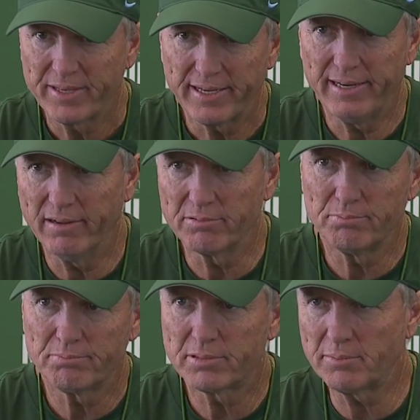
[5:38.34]
you know,
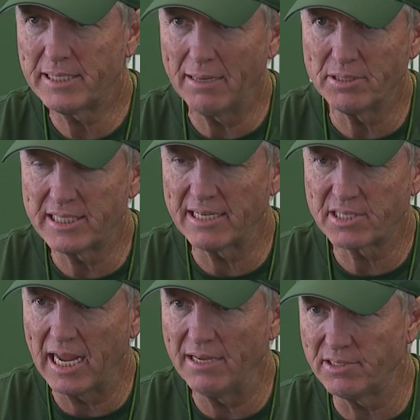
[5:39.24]
sometimes it takes
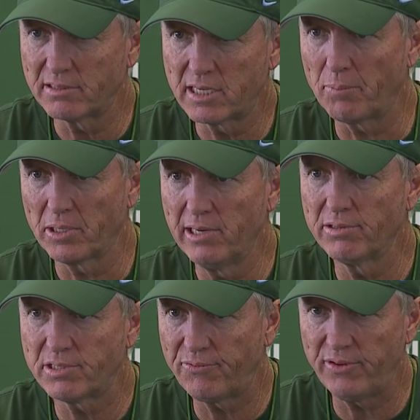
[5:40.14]
guys a couple
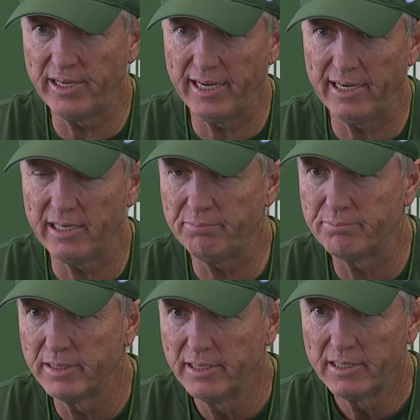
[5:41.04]
years to fit in. He
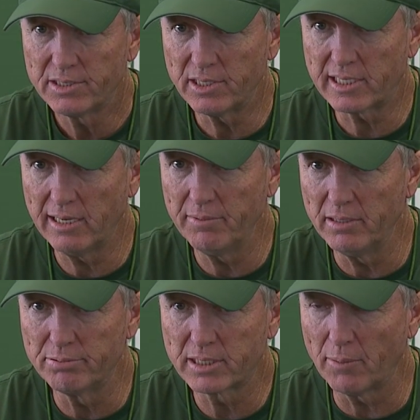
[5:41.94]
took him a
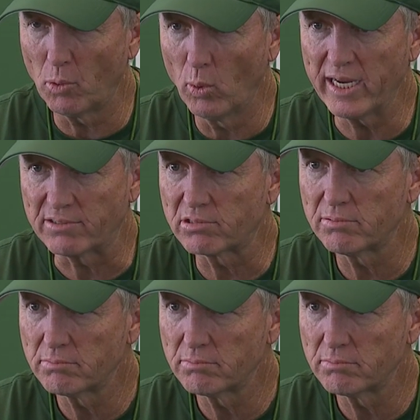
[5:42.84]
couple weeks.